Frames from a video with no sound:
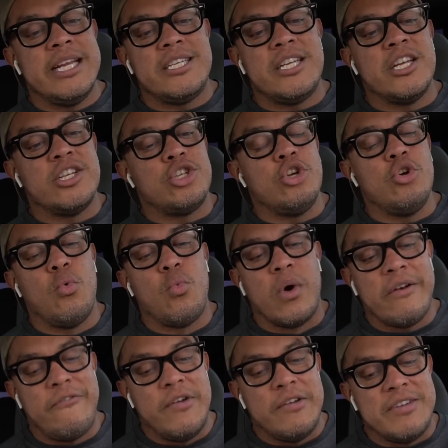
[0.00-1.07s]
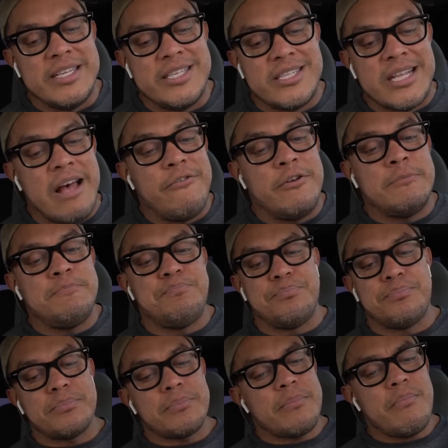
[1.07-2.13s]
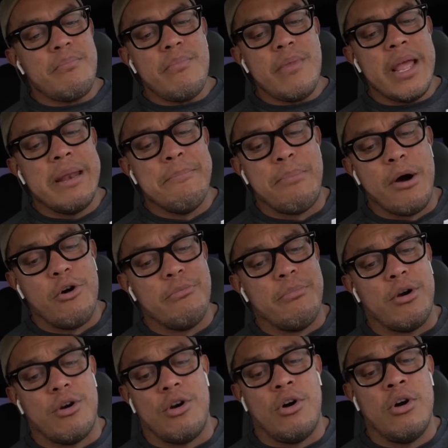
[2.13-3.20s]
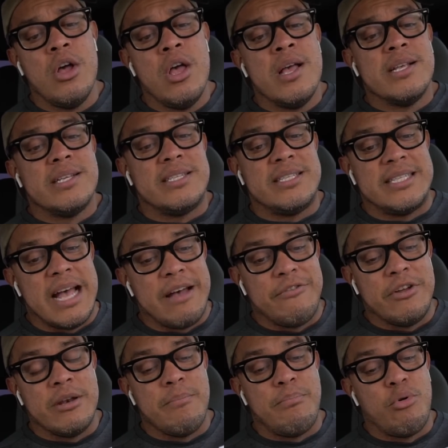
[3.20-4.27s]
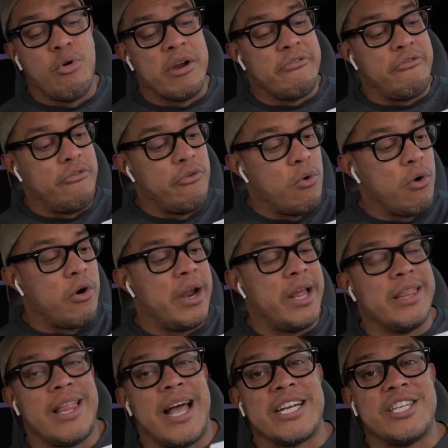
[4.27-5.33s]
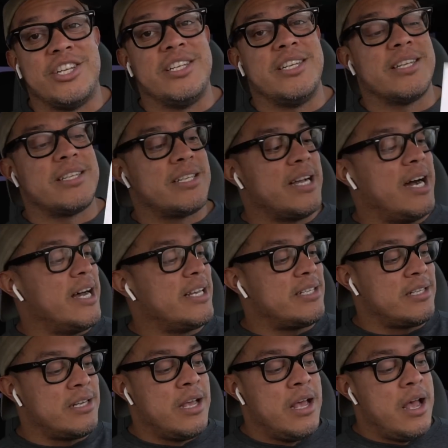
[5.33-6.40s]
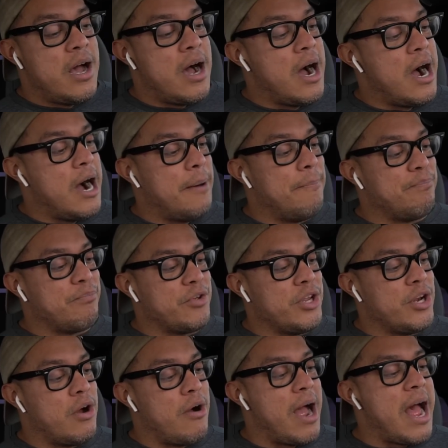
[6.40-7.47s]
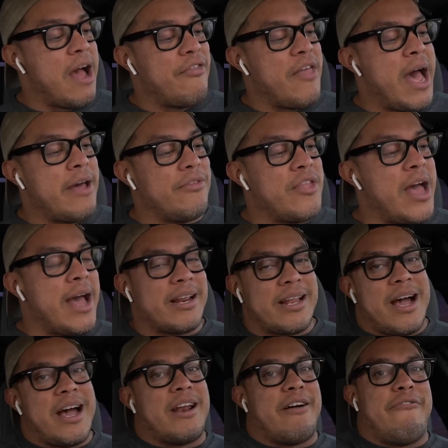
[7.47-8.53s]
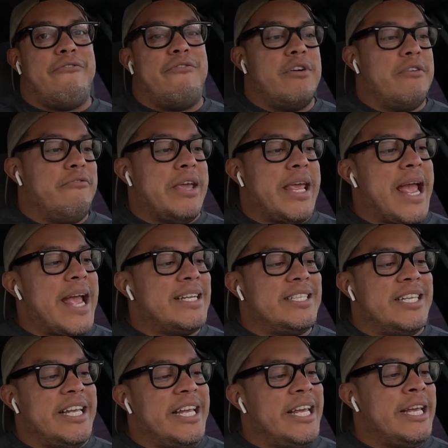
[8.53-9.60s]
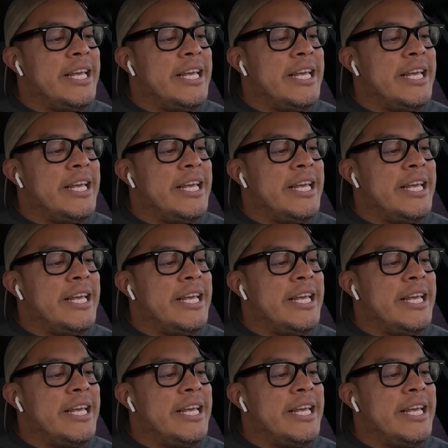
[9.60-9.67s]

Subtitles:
tissue, 157, and bone marrow, 7.4. And like she discussed, you know, I had that kind of BAT,